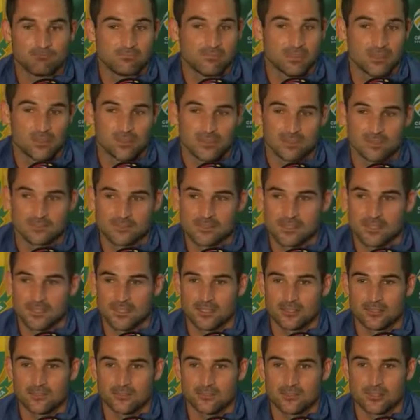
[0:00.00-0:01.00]
Like I
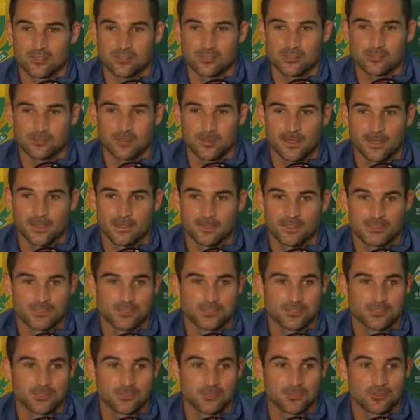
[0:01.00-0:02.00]
say, you've got your badge
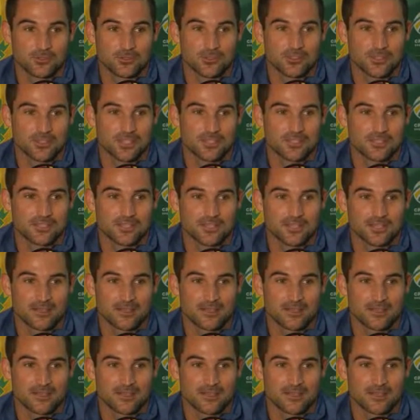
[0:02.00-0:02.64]
on your chest,